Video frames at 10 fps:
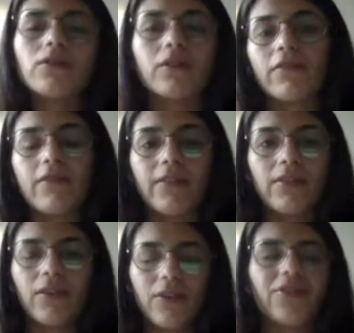all
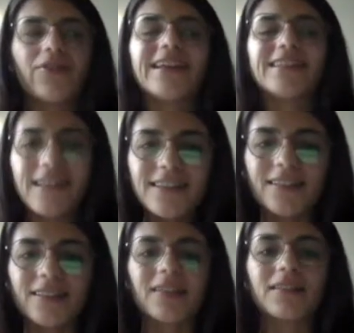the 3
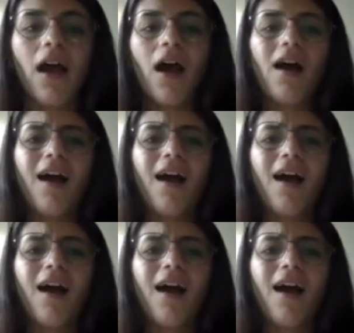sentences,